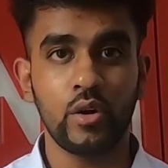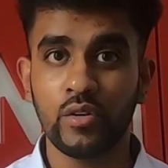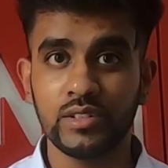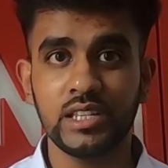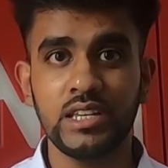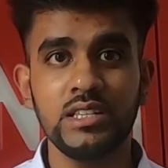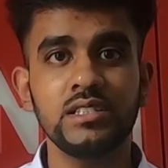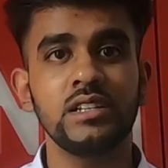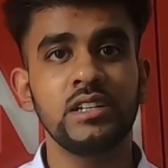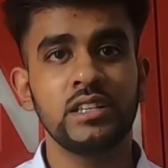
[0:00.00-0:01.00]

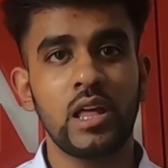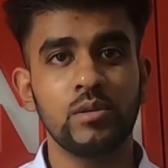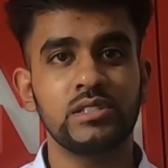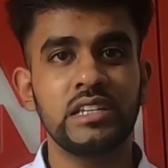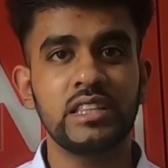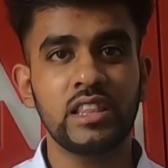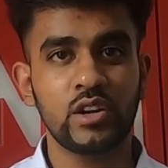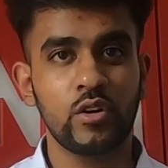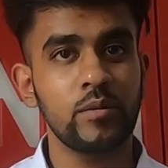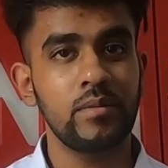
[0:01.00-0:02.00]
overseas, they would see that
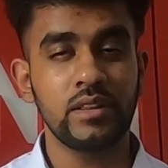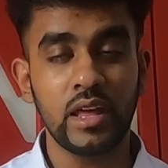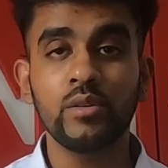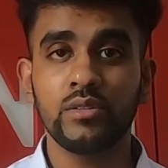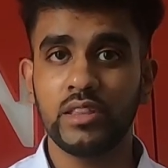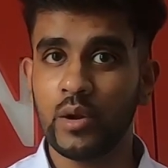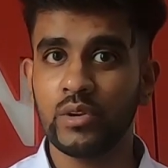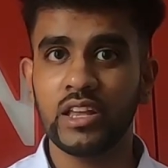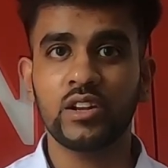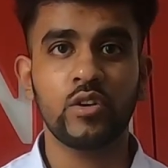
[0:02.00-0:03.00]
they
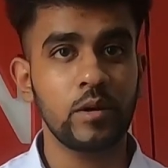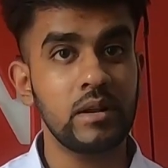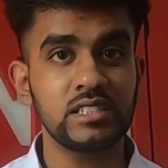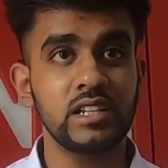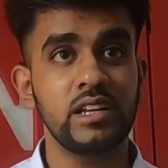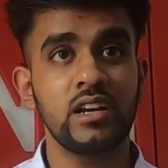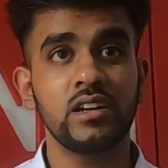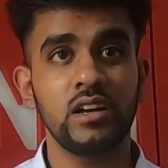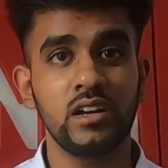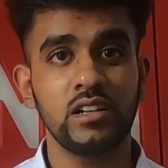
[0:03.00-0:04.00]
would get cricket bats at
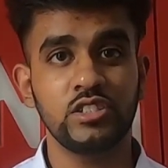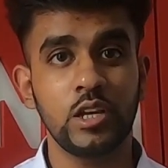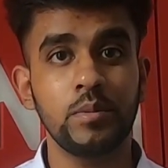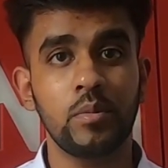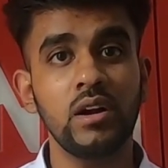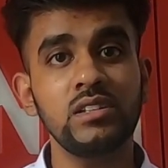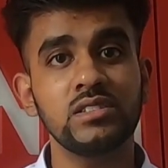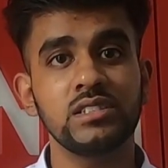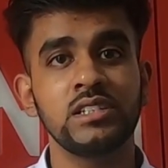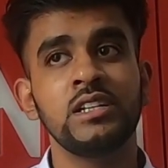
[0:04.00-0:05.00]
a cheaper
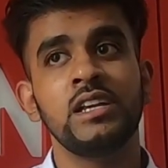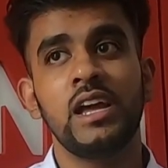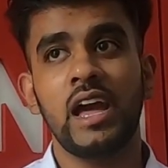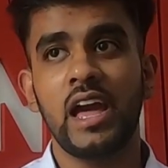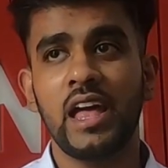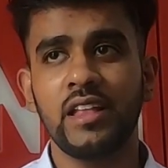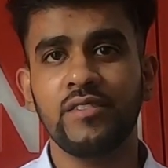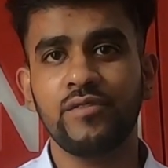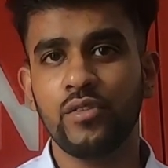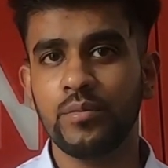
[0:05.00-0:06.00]
price,
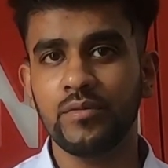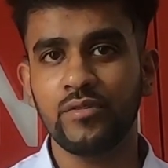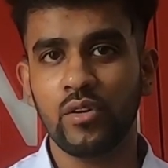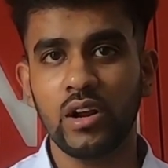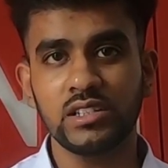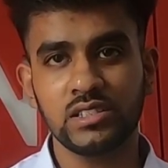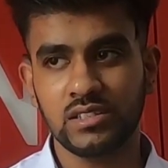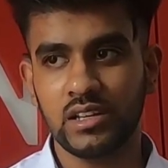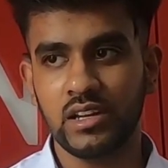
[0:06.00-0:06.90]
and for us